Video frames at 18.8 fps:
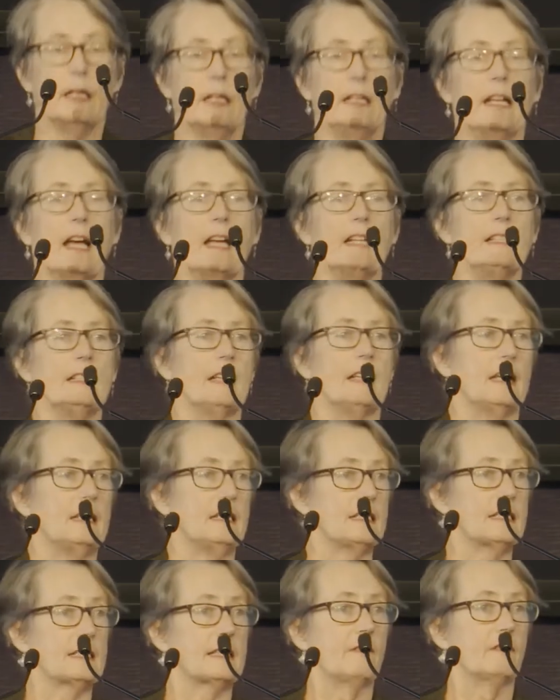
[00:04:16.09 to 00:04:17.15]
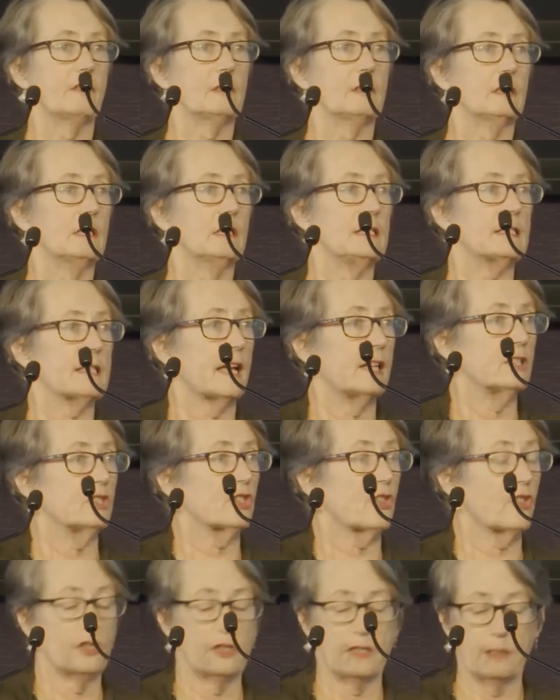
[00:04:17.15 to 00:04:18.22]
In 1887, he's
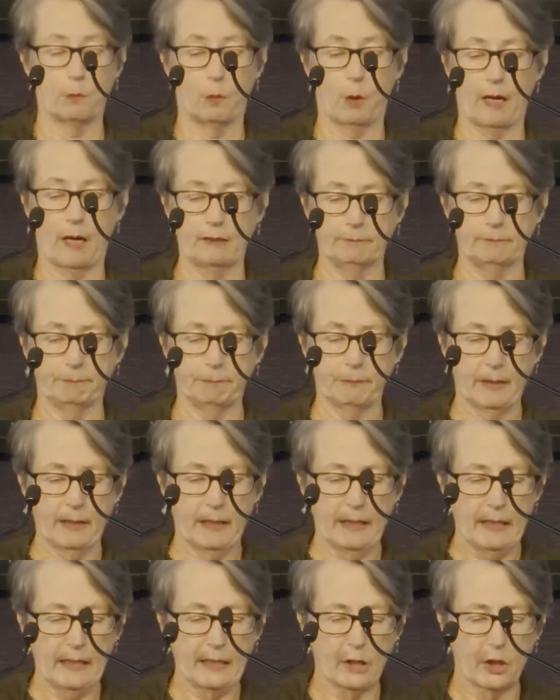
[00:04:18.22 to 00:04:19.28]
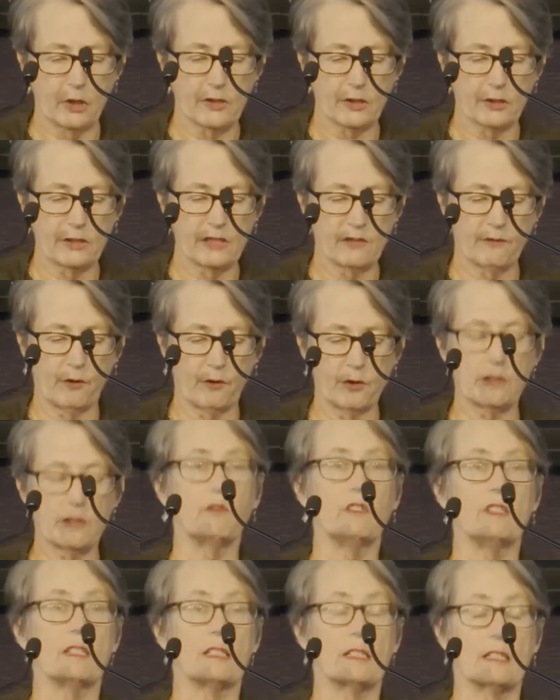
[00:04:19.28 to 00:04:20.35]
aged 31, he goes on his first
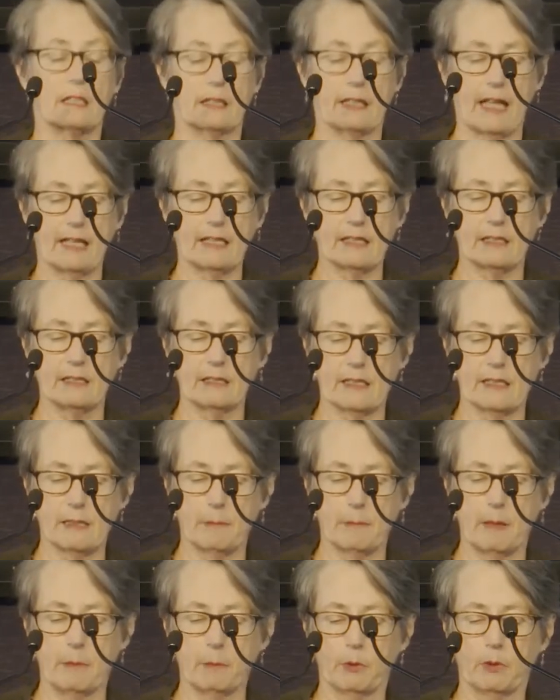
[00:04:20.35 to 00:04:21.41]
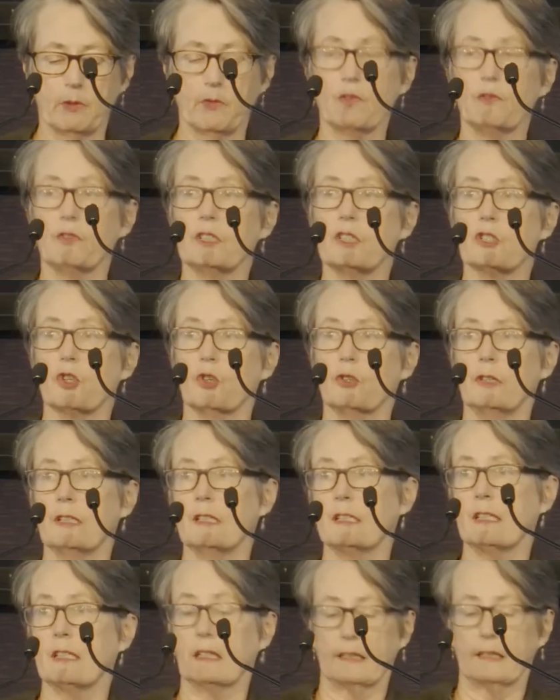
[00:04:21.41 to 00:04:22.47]
visit to London as a member of the
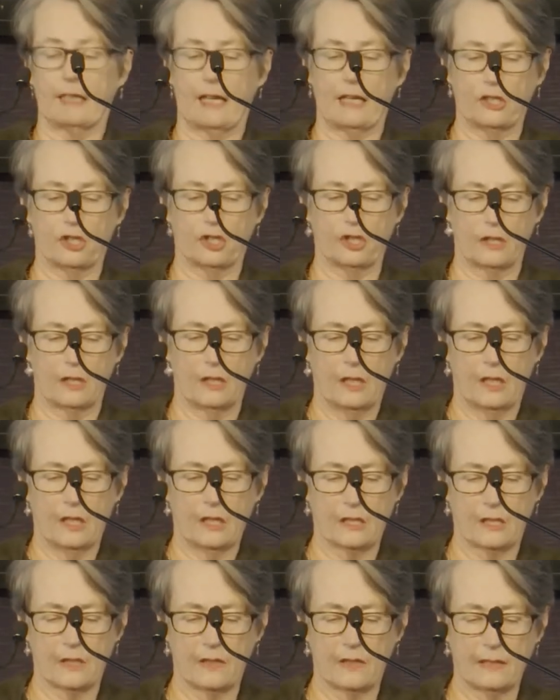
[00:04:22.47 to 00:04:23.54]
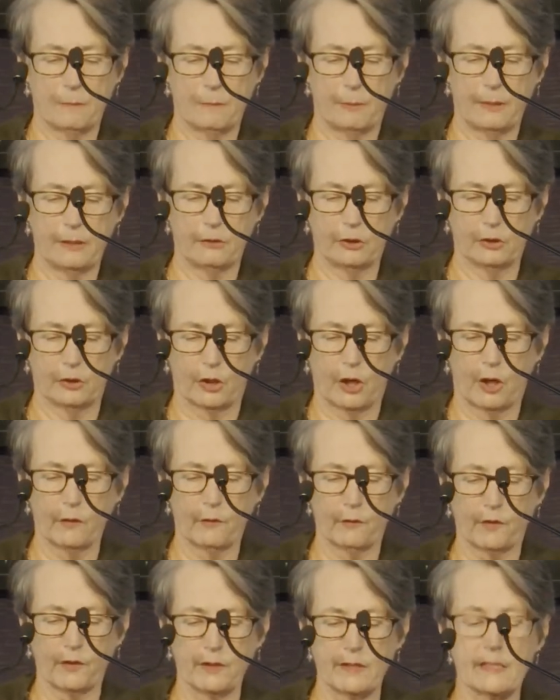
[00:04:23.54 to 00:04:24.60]
Victorian delegation to the Imperial
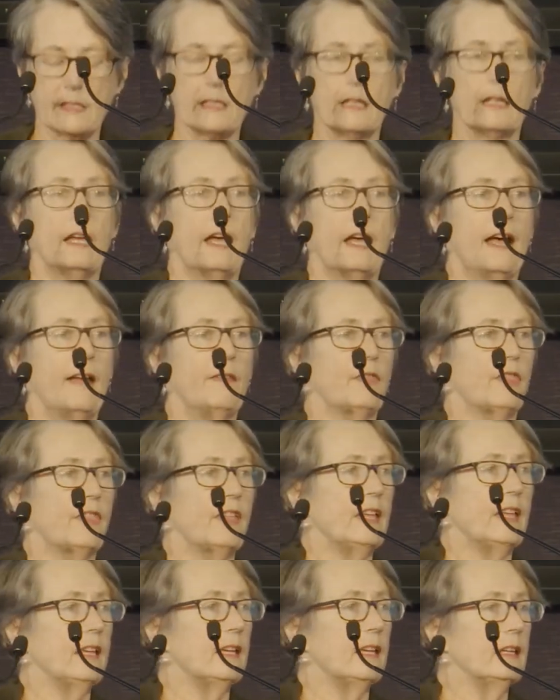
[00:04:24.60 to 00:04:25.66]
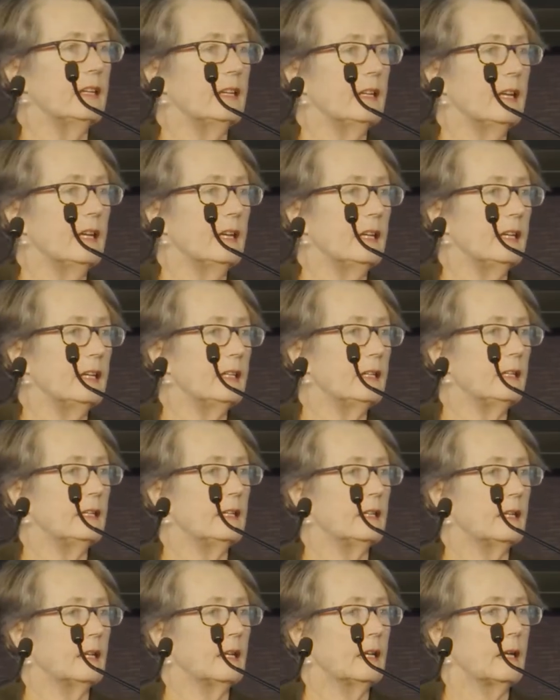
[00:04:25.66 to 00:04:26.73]
Conference, and there he
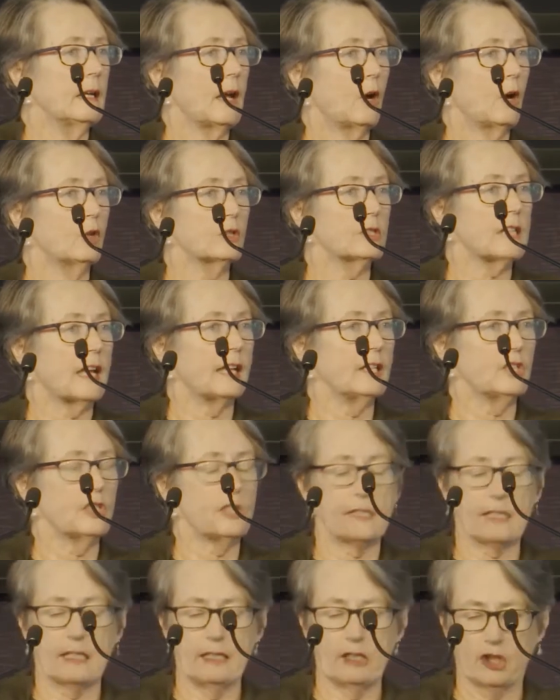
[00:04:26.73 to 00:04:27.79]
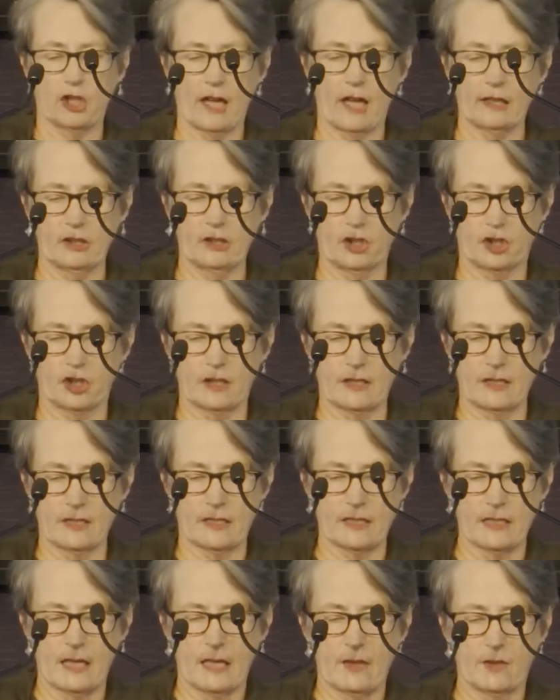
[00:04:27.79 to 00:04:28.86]
audaciously
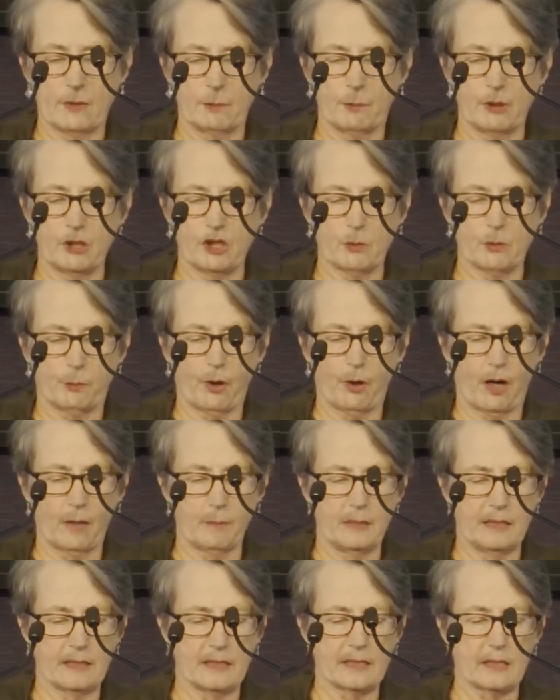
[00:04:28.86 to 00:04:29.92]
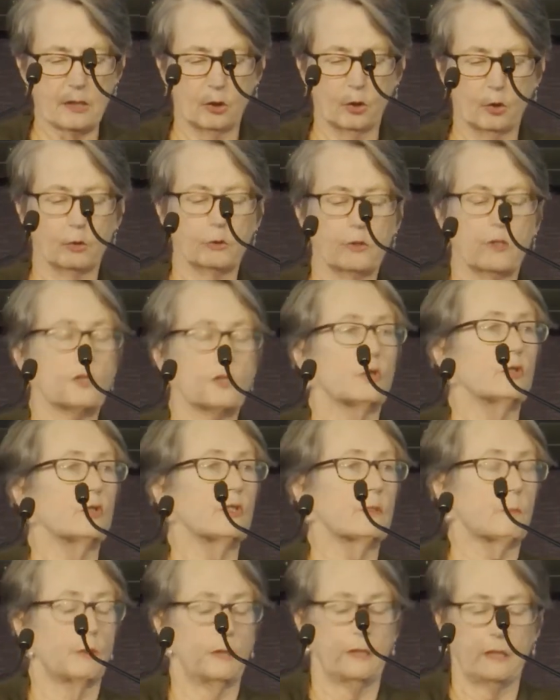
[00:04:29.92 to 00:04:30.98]
challenges the British Prime Minister, Lord
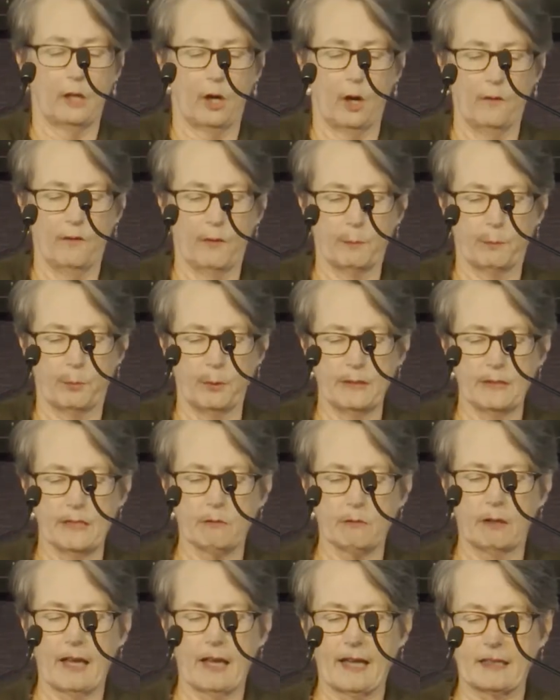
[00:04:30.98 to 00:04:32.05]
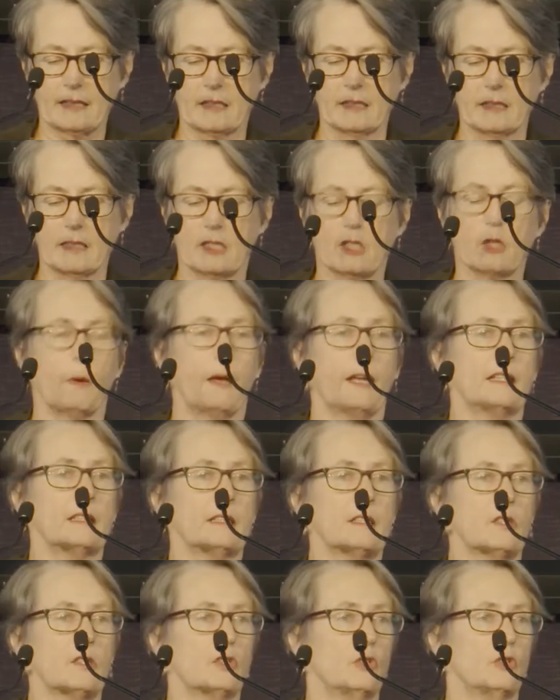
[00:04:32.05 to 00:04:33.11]
Salisbury, over Britain's reluctance to
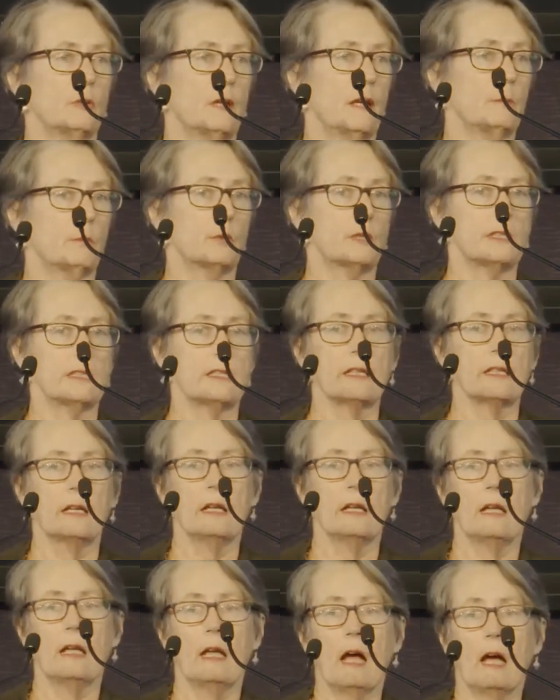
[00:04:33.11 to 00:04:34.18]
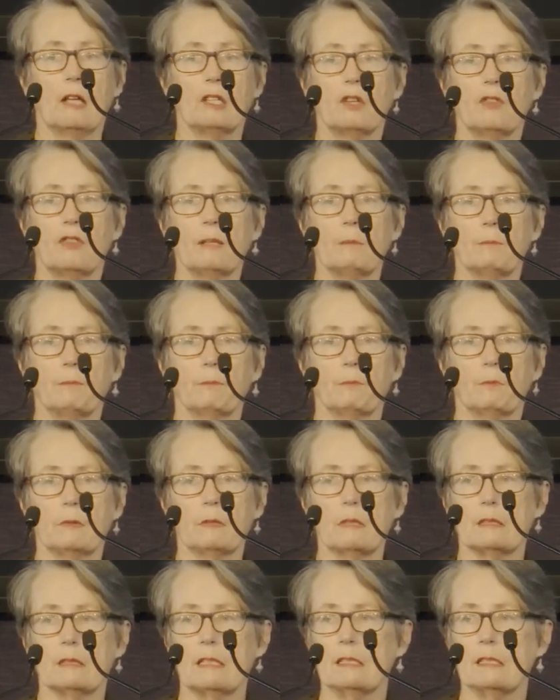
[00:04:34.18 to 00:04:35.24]
annex the New Hebrides. I don't think
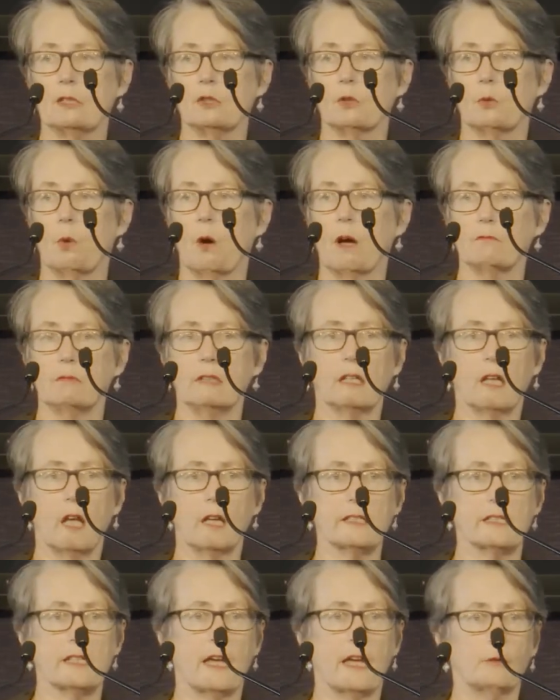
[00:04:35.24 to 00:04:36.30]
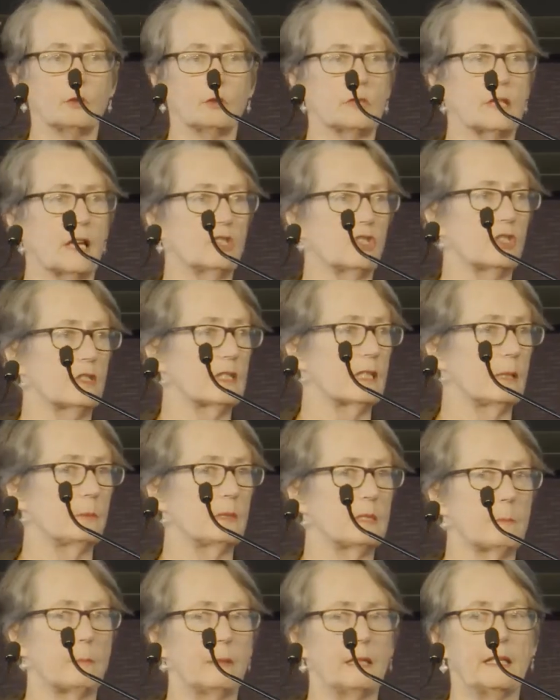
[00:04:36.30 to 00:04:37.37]
Deakin quite realised how audacious he
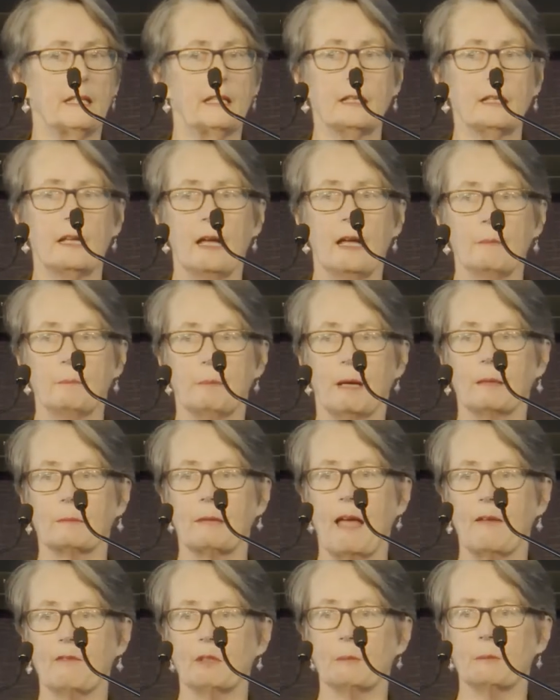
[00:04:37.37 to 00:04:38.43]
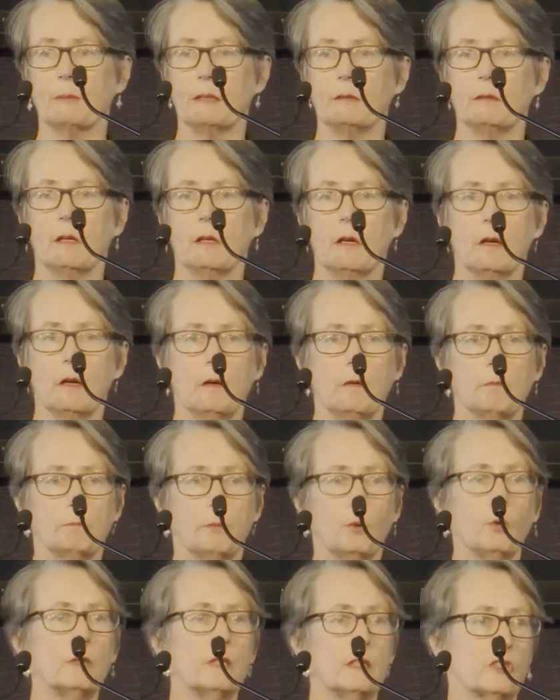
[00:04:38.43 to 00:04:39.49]
was being, but having been
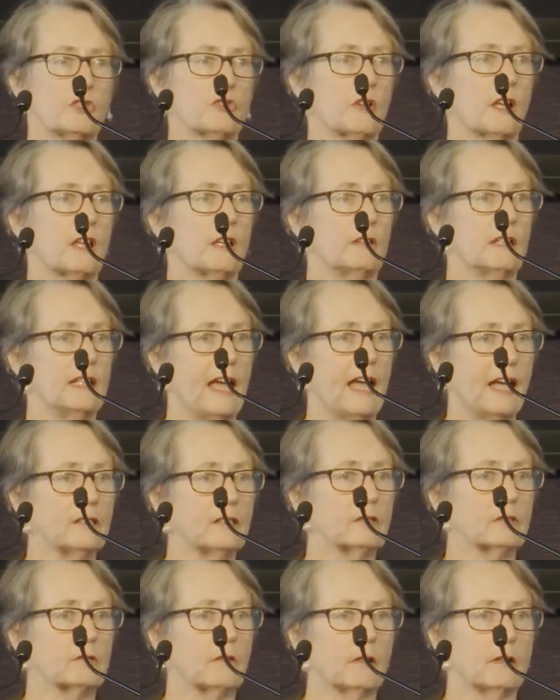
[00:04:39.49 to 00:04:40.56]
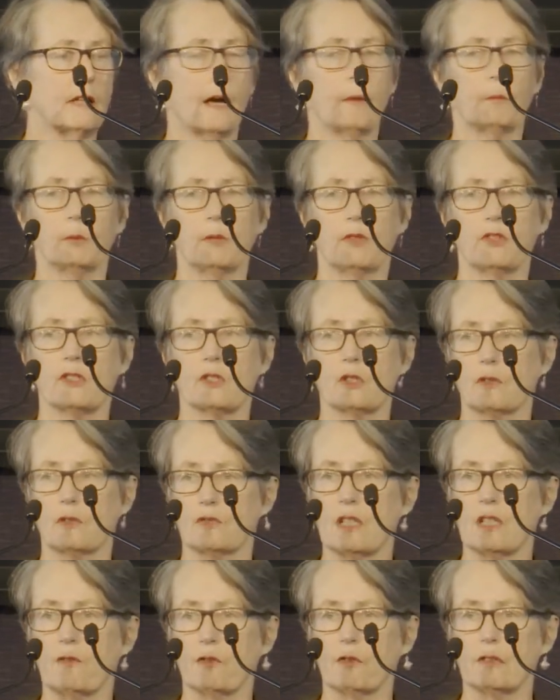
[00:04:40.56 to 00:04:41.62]
born in Australia, he hadn't grown up with the sort of
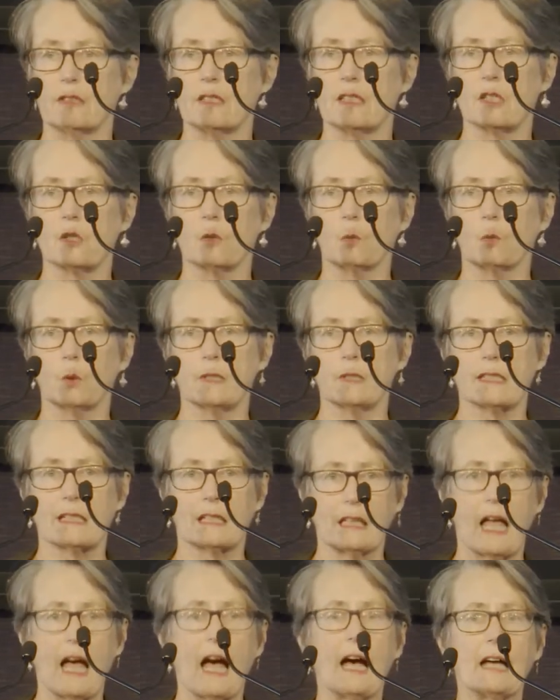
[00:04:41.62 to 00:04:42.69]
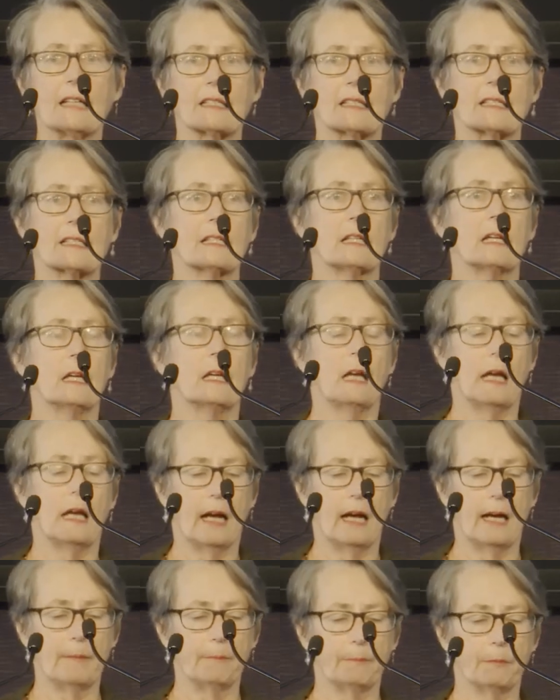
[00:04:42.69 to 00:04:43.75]
deference towards class,
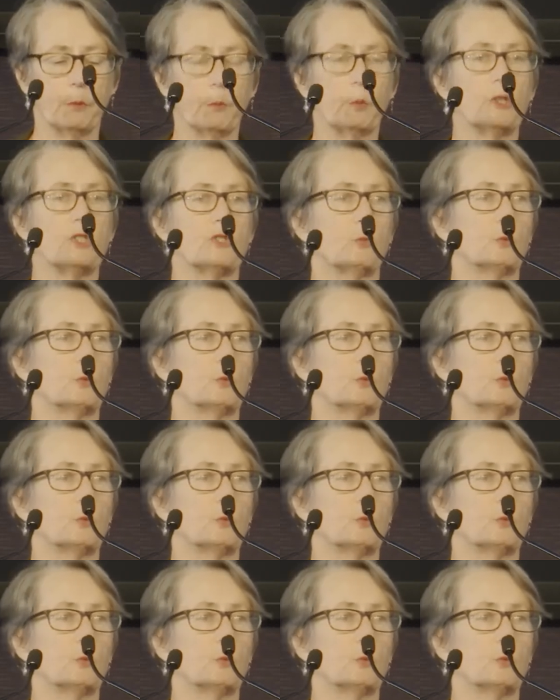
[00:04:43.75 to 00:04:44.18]
which